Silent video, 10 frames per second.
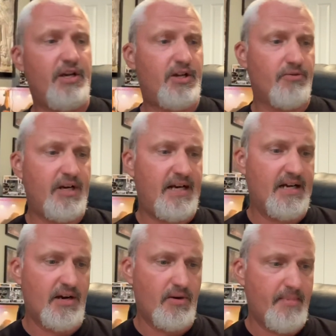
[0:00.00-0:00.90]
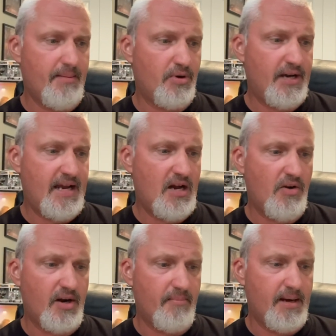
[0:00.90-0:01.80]
You can read, I remember
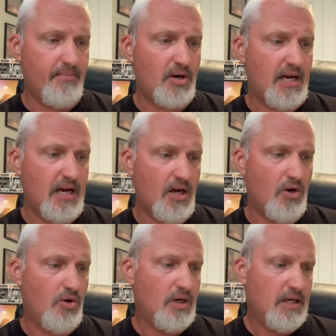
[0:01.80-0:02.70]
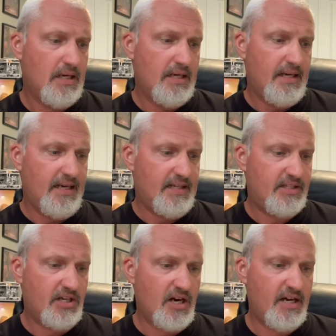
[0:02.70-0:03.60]
now, I remember how it
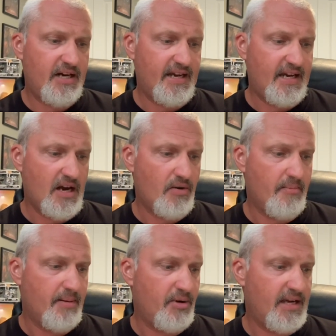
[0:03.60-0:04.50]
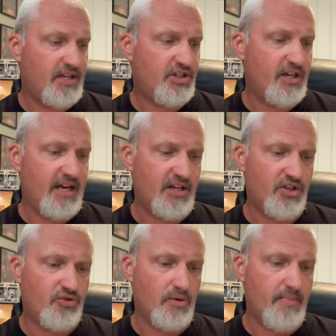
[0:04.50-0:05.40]
started. I can't remember yesterday. I
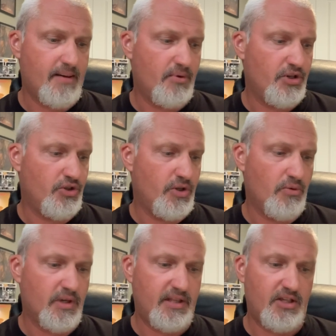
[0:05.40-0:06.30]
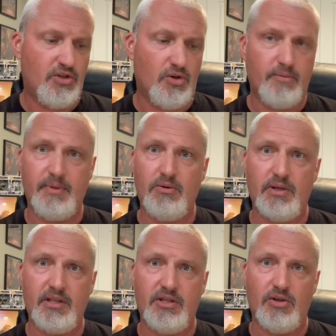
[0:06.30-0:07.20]
just remember doing what they told me,
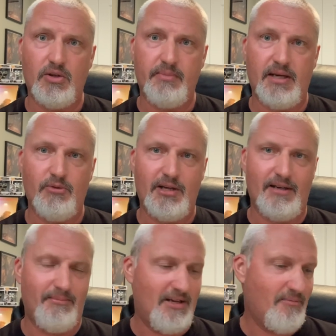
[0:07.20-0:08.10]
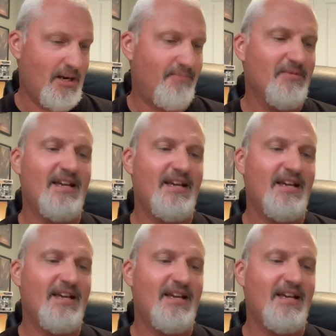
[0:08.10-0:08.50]
what they told me. Oh, what? Oh, never mind.